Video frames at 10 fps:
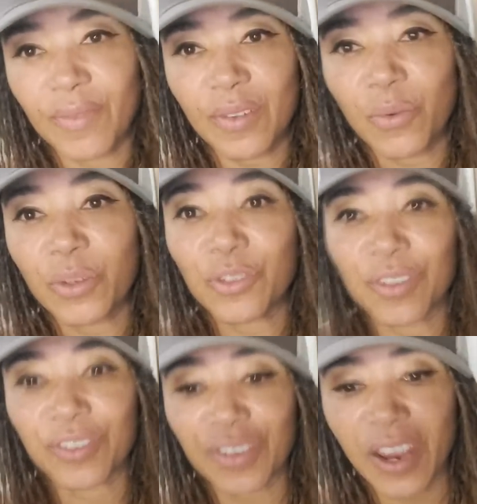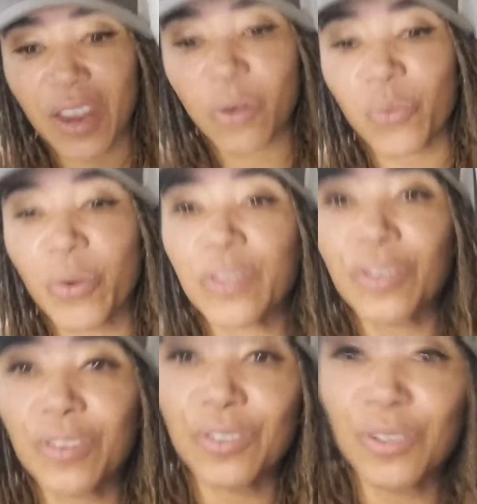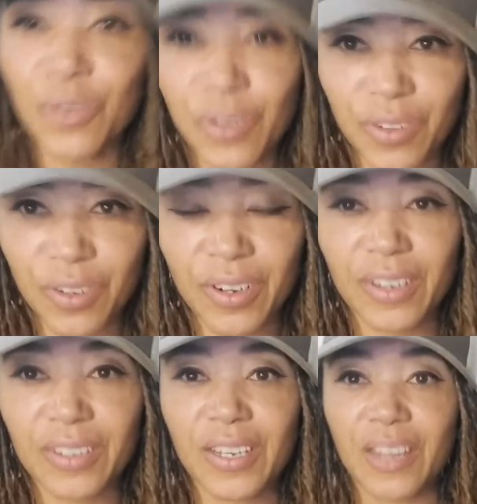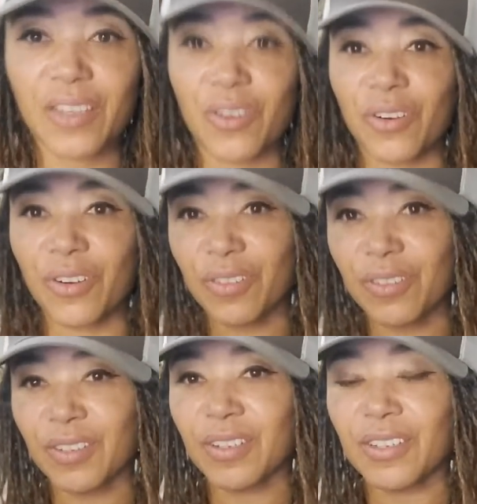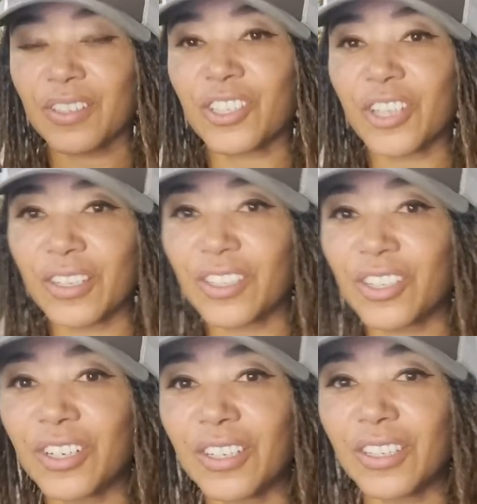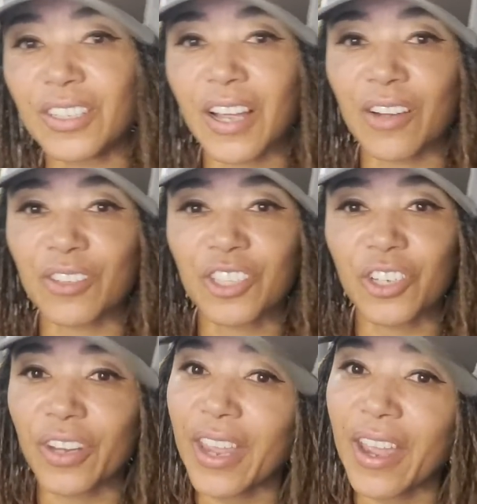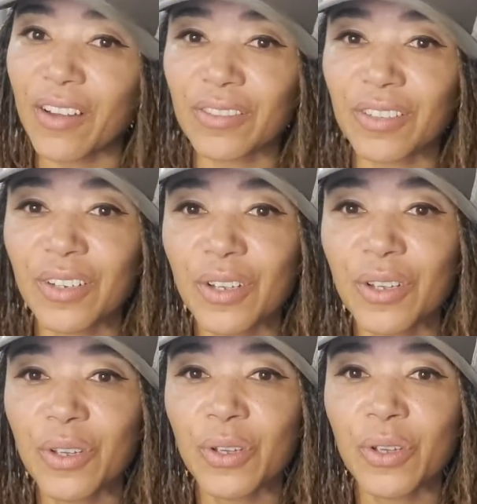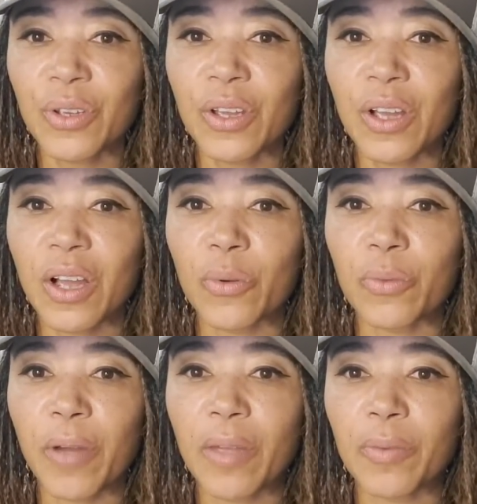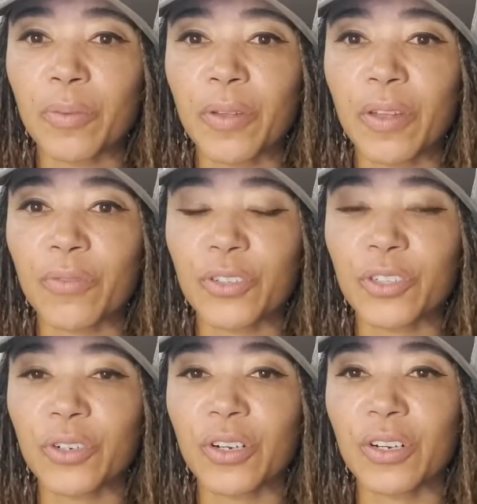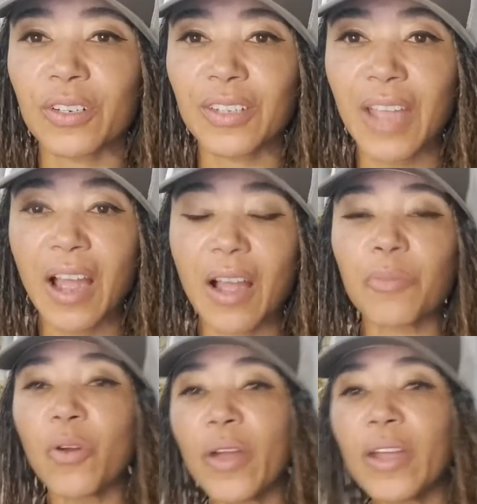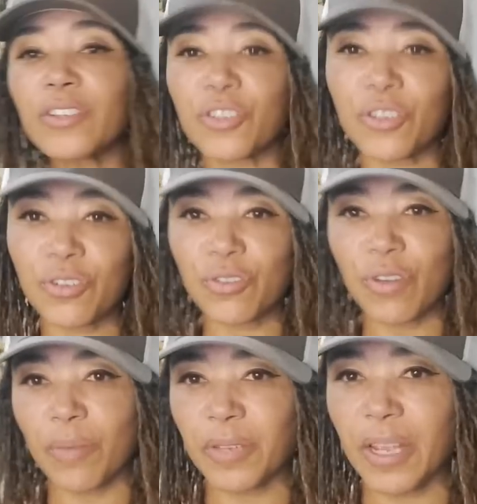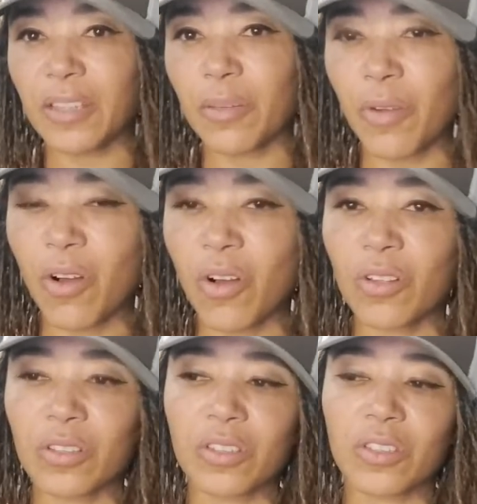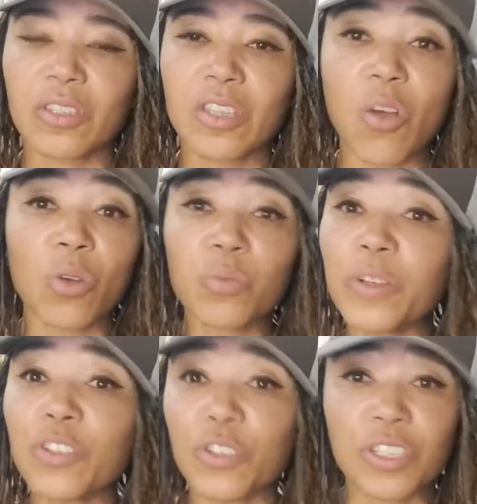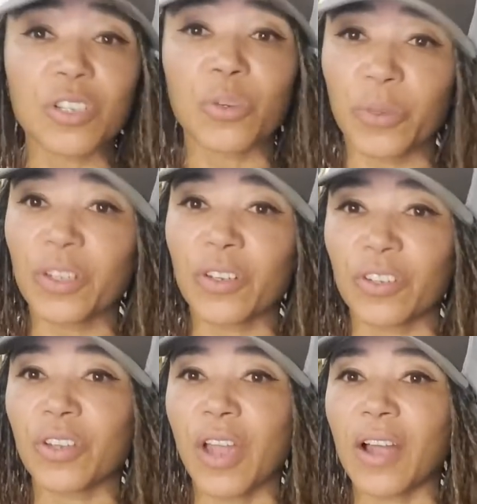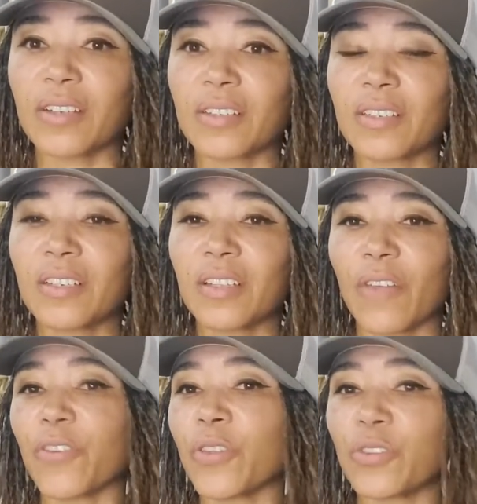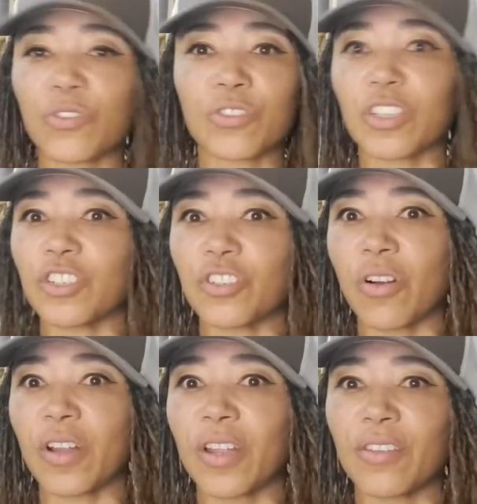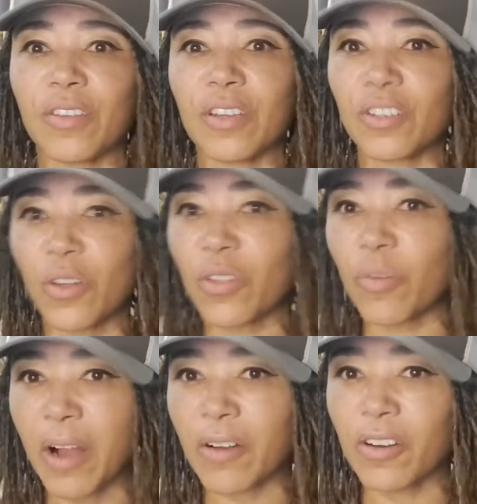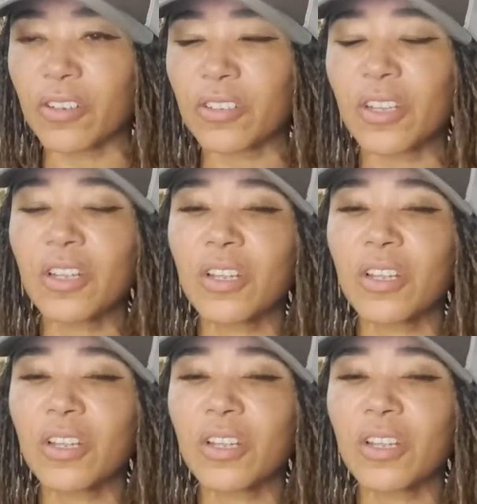What you can say or what you can do, or they're going to take your cheddar cheese out your account. I would buy a meal plan for sure. Yeah, I'm going to update them all. The old ones are still really good, guys. Like, for those who are just starting, you need to know the macros.